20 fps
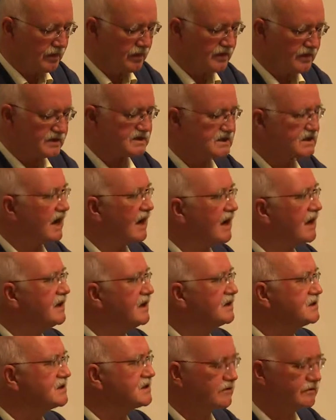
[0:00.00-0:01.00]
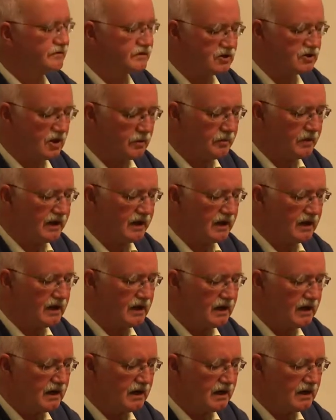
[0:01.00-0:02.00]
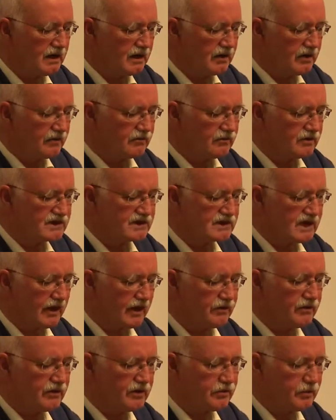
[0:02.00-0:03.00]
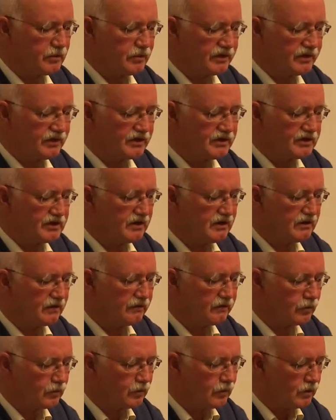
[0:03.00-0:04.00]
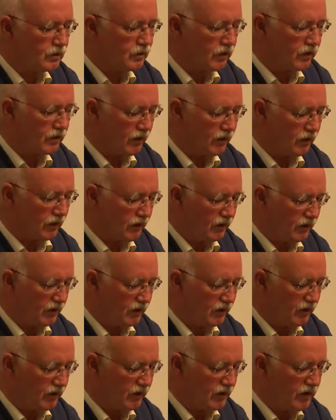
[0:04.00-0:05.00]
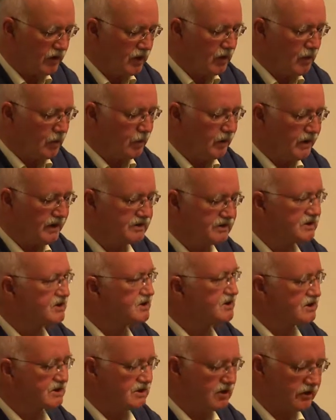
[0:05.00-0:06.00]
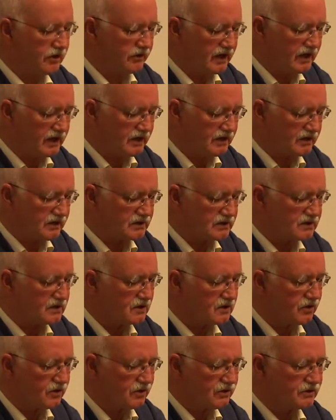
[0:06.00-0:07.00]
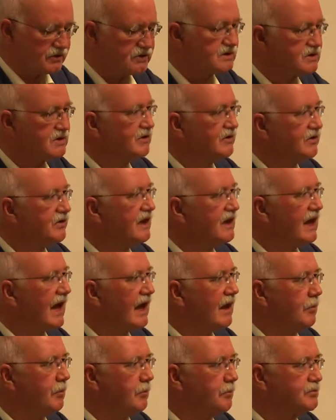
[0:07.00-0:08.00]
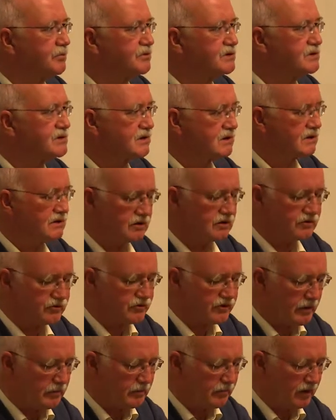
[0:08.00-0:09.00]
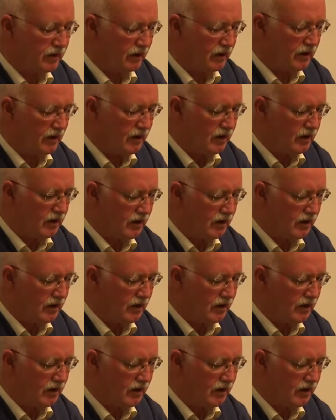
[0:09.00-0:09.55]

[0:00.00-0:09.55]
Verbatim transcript: The skies of Germany resounded with the din of war. Weird stirrings caused the Alps to tremble.